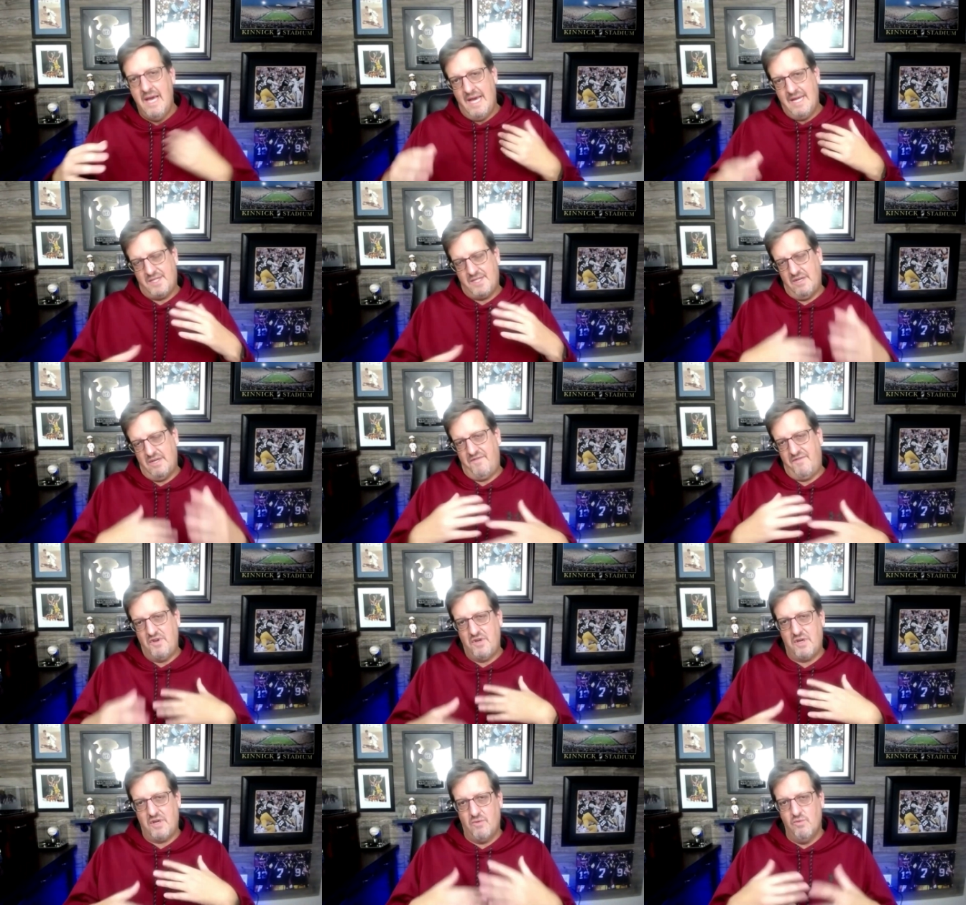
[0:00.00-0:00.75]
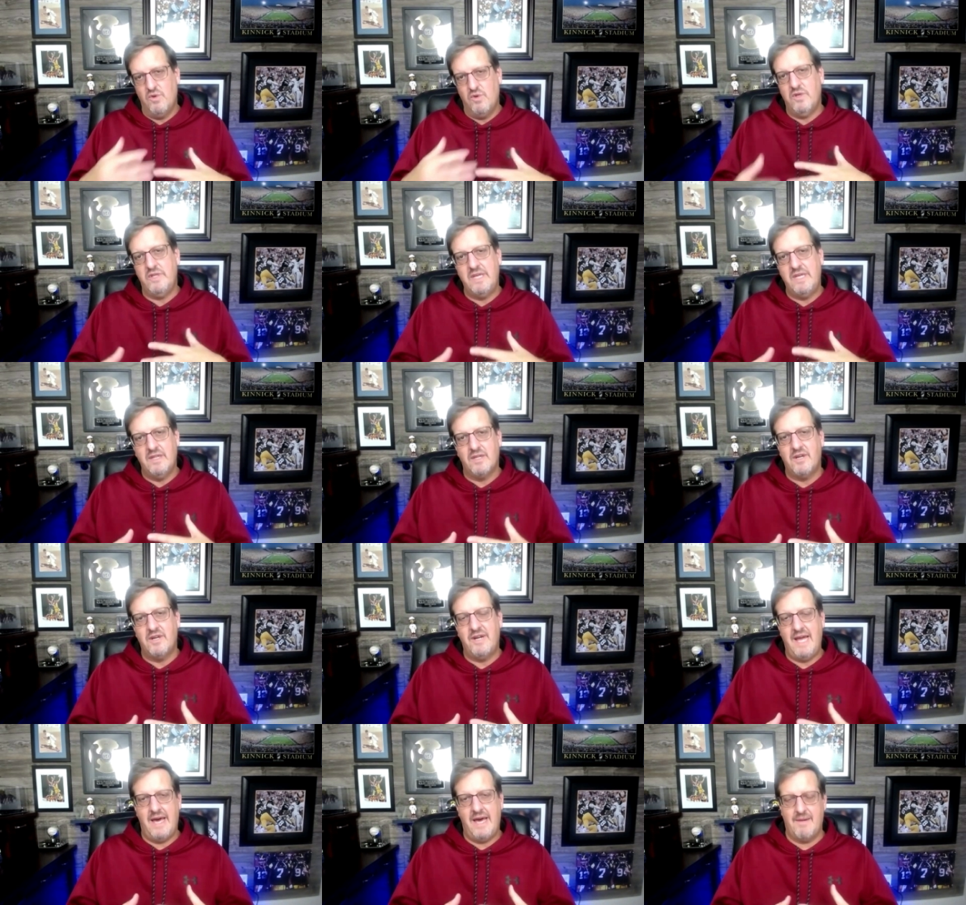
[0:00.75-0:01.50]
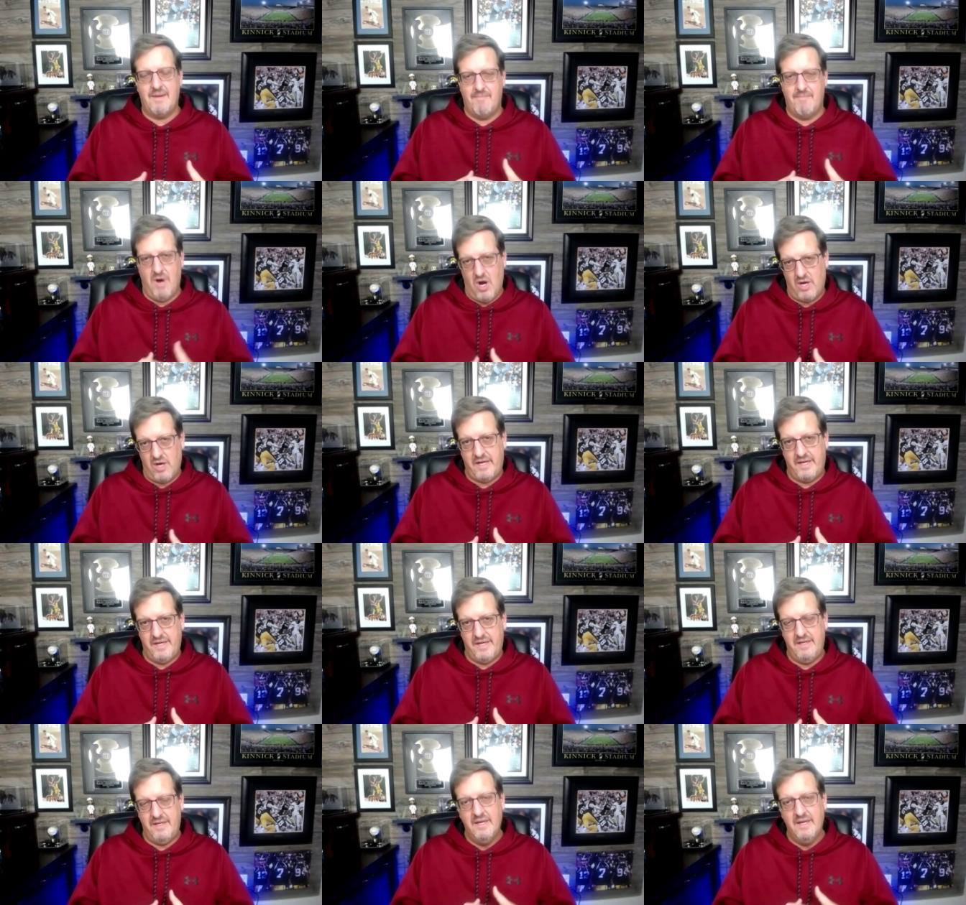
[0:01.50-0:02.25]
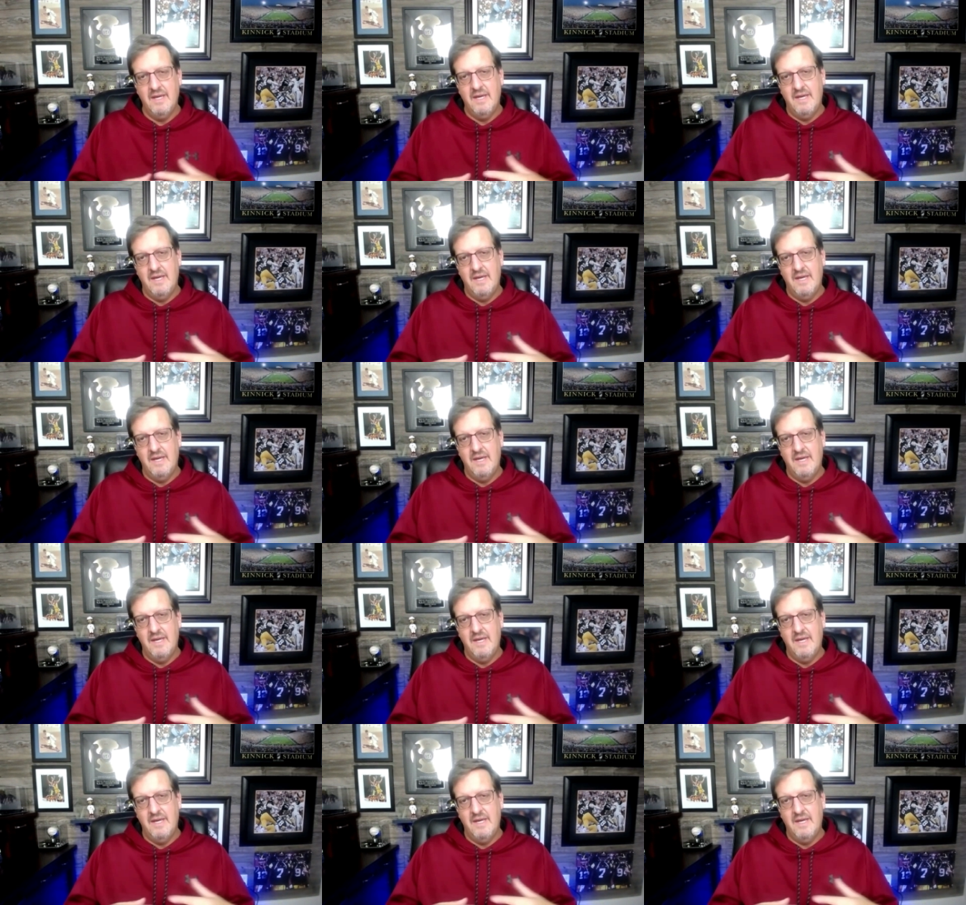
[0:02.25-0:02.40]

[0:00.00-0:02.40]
And so, if you can really learn how to market